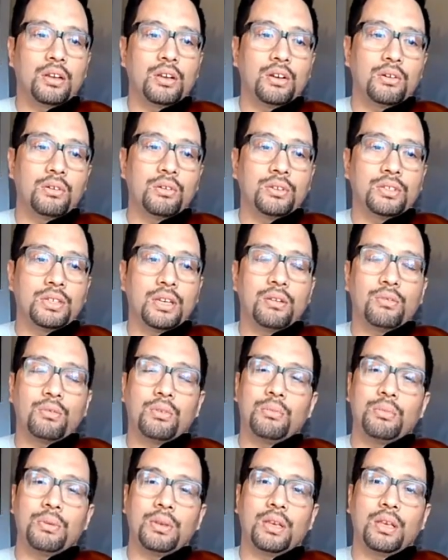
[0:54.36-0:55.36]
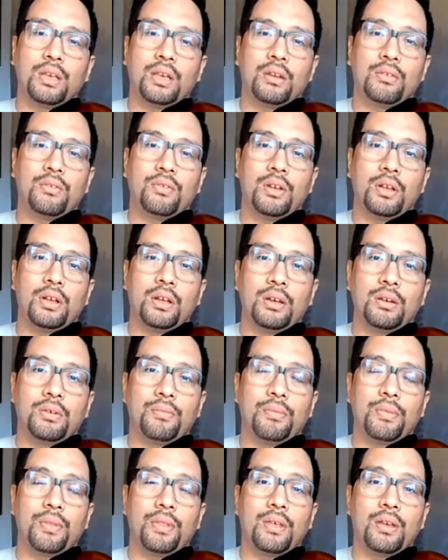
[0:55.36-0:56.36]
Set will be
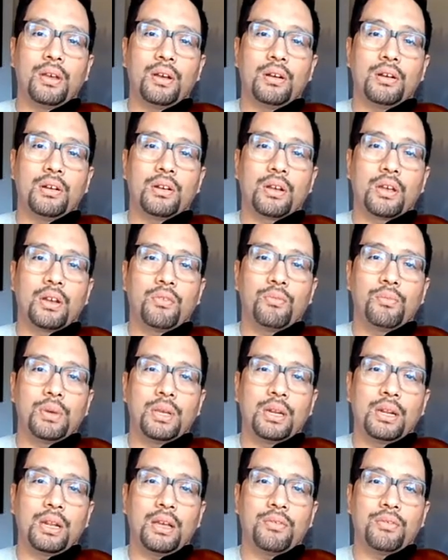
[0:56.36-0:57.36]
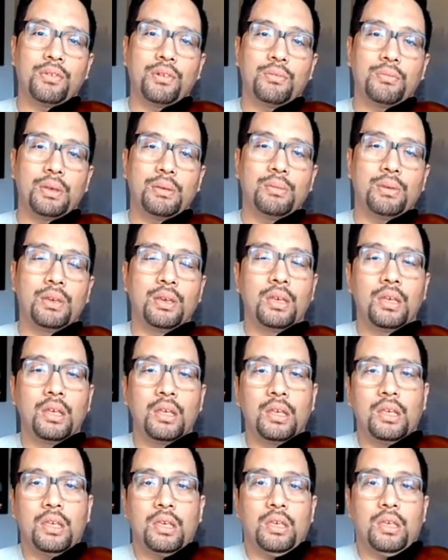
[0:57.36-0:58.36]
our kind of mid-level, maybe
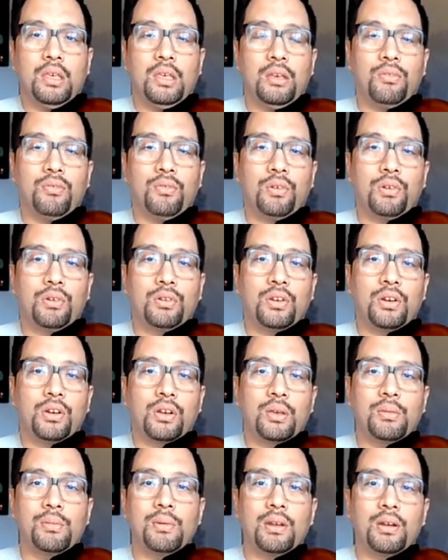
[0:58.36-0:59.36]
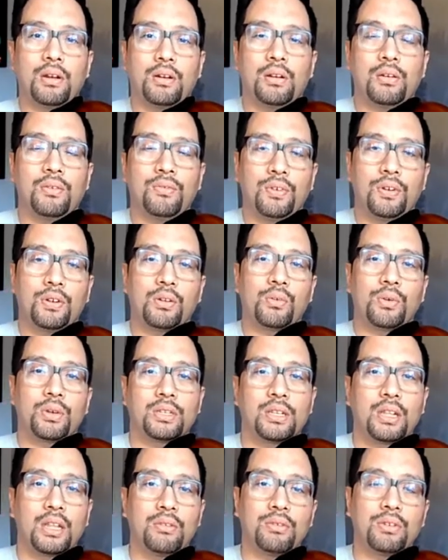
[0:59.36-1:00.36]
if we're talking about our Fiddle
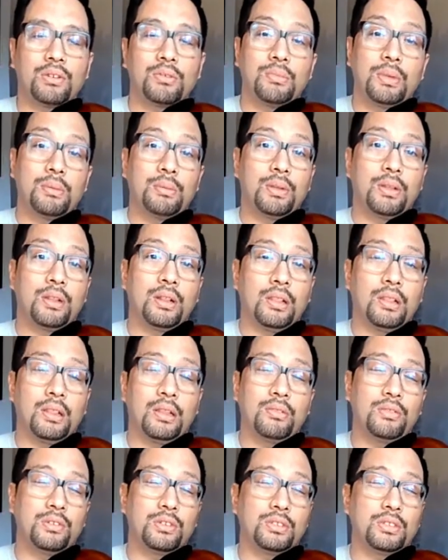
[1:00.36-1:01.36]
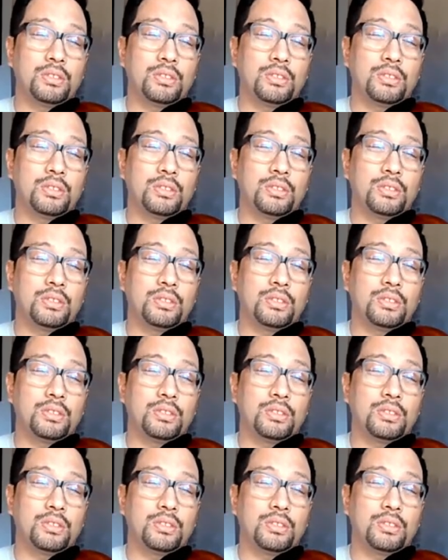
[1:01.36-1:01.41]
Quest levels, maybe the levels